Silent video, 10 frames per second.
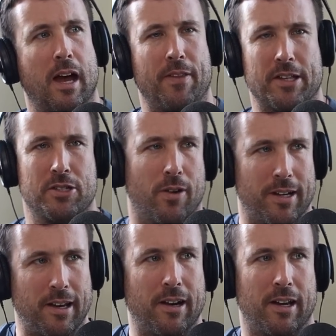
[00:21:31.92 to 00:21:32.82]
And that's your
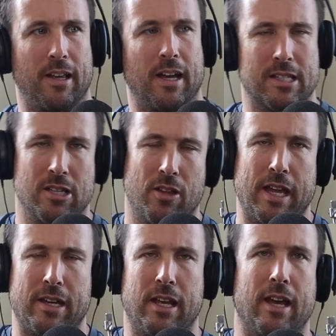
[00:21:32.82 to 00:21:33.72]
identity. And so
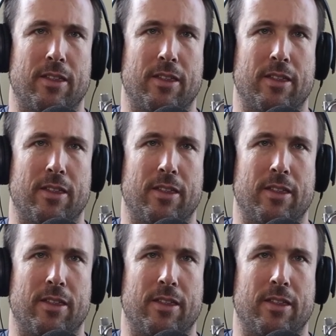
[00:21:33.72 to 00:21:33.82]
then, yeah,